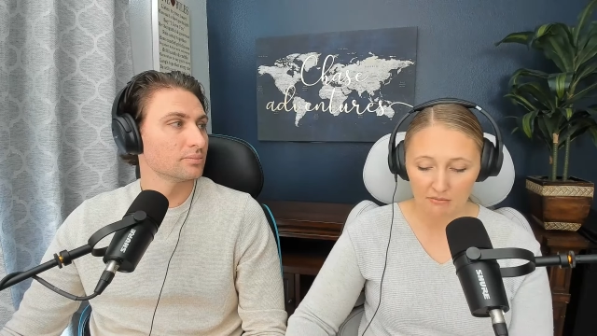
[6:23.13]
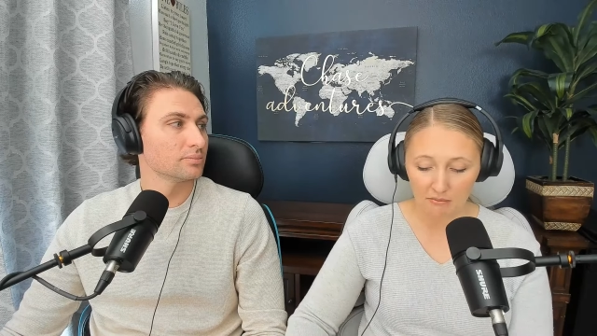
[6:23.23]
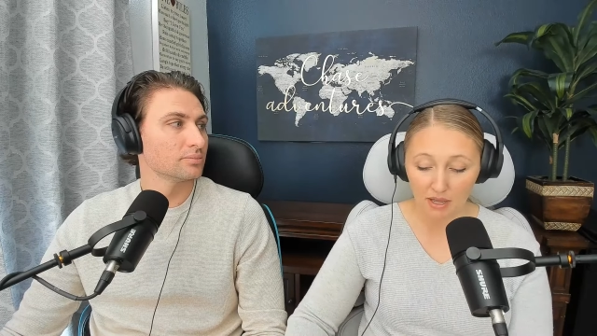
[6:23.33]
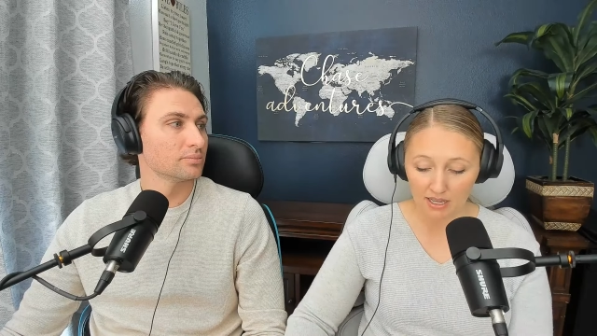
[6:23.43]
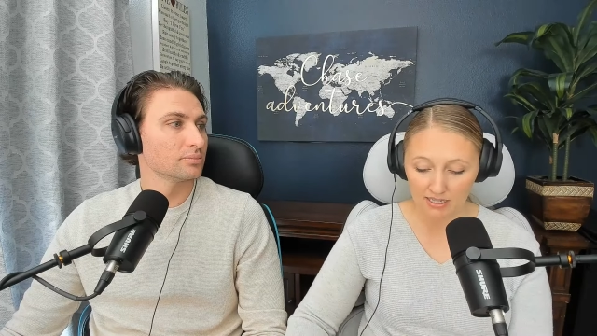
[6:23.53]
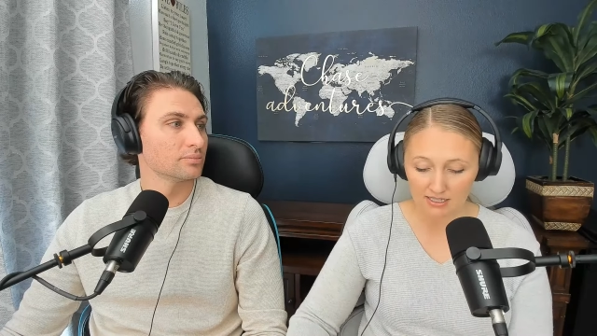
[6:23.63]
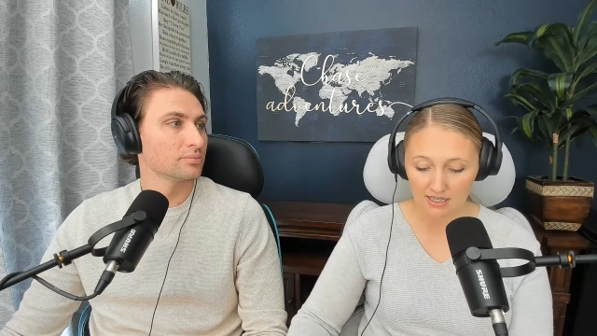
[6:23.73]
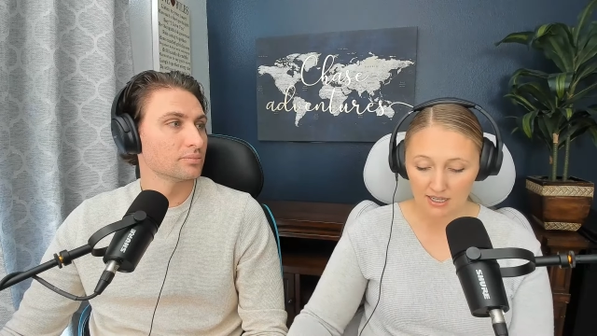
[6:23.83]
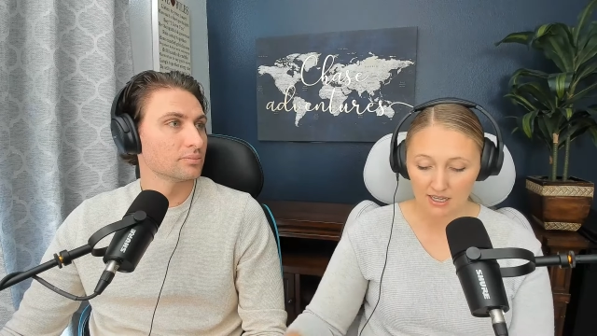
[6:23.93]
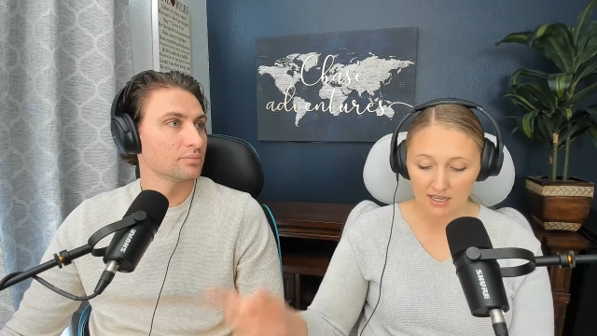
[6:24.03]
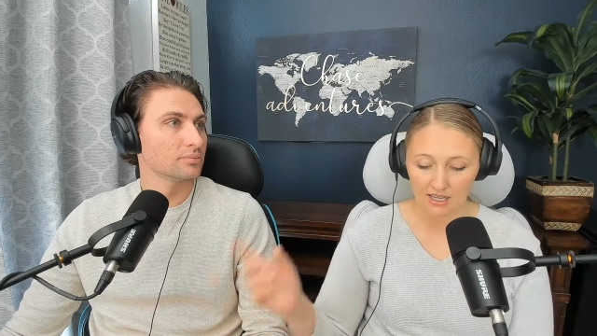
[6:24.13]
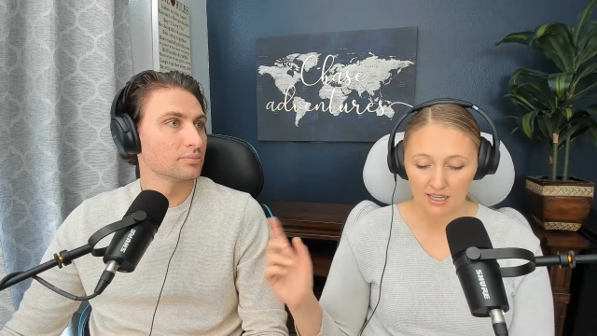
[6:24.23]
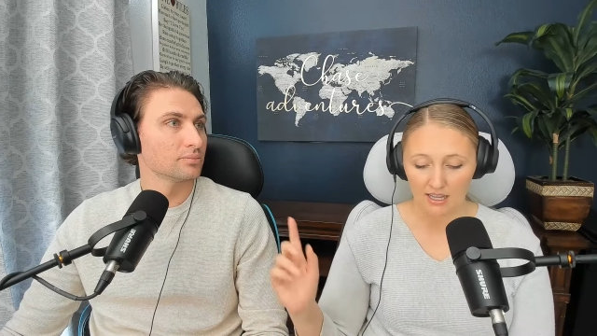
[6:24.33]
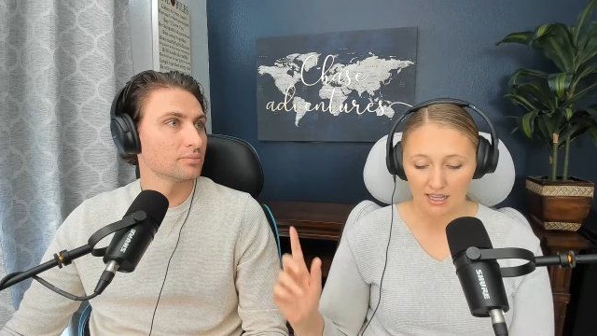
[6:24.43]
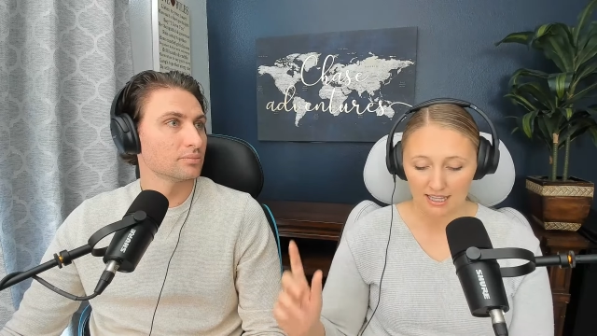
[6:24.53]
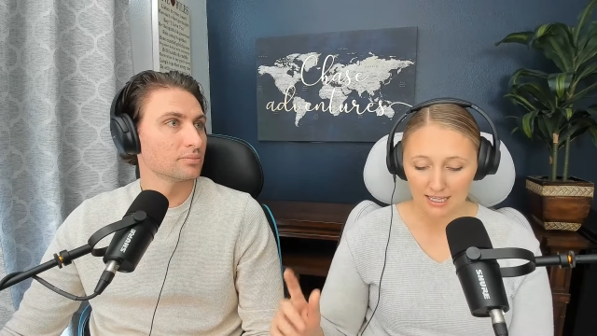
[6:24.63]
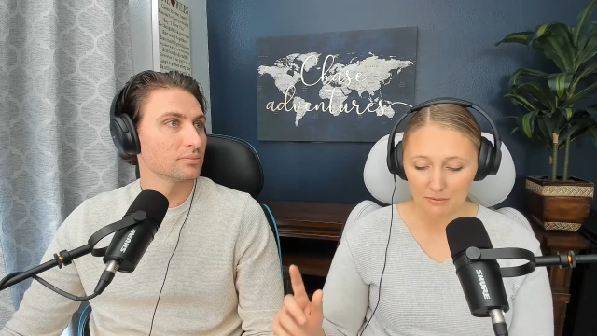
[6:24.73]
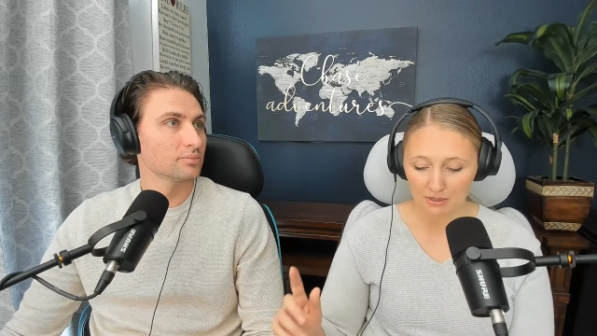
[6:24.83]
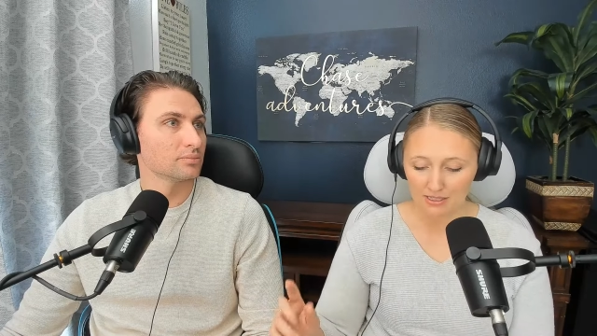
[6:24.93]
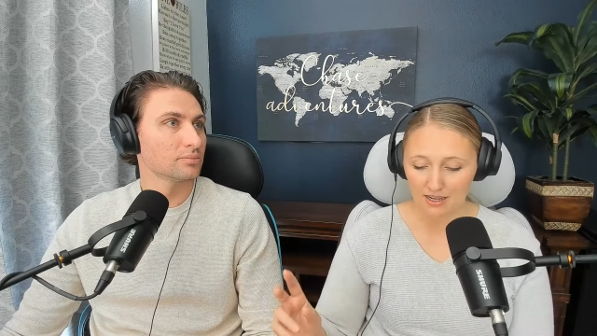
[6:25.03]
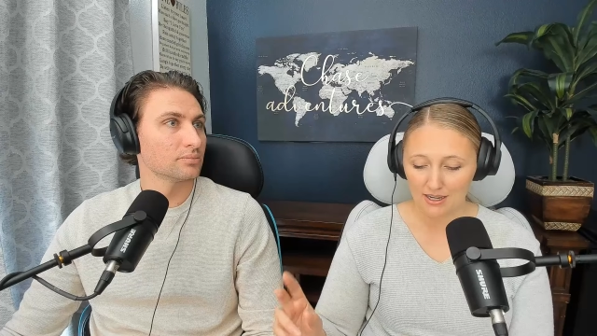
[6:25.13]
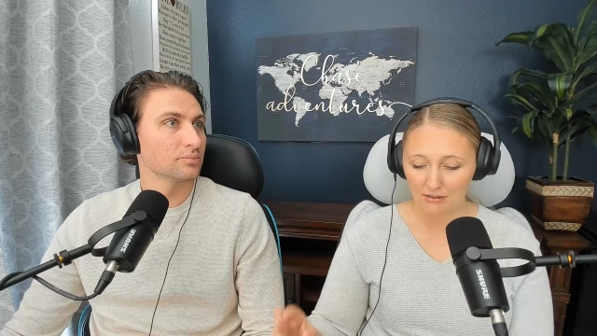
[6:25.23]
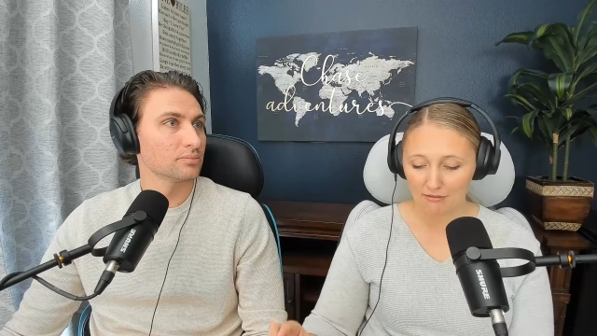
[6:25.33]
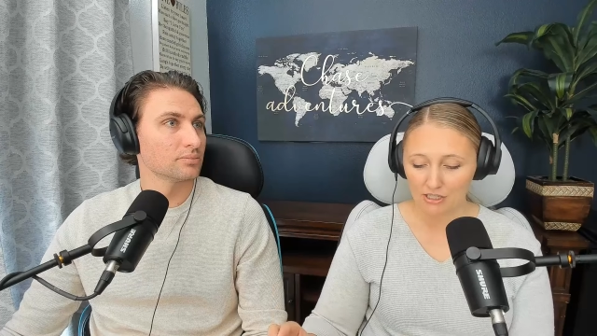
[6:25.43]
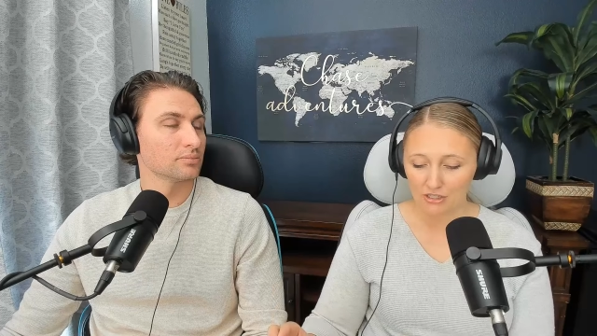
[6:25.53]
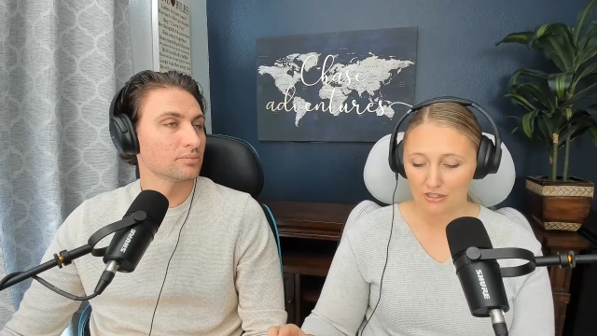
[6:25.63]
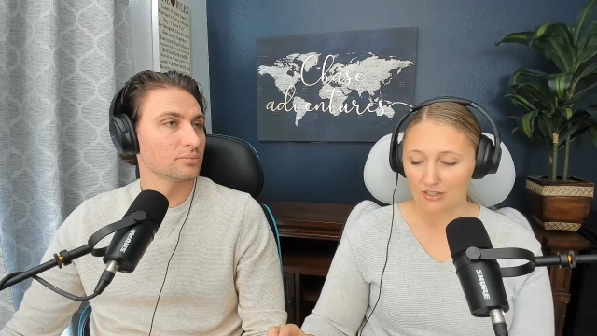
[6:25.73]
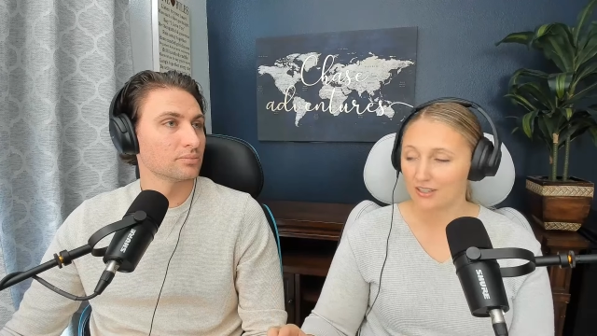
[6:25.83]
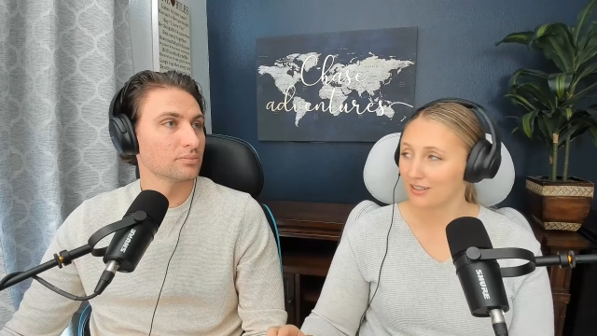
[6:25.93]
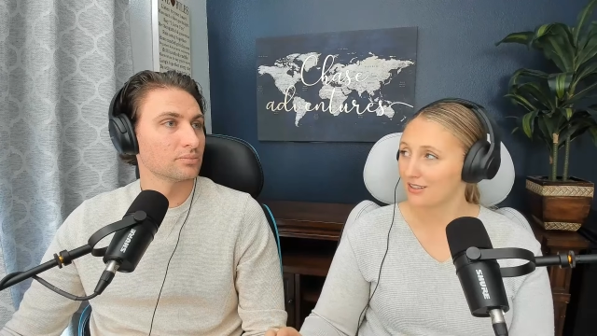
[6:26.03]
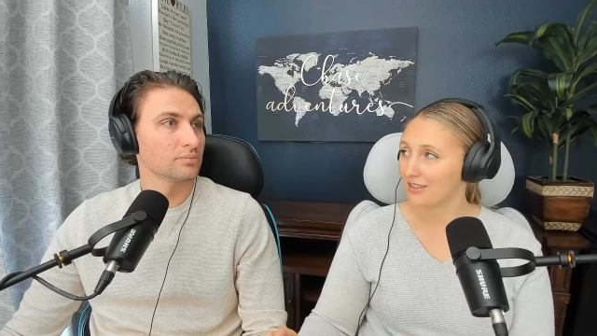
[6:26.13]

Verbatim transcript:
Speaker 1: But Heber, Doug, and Richard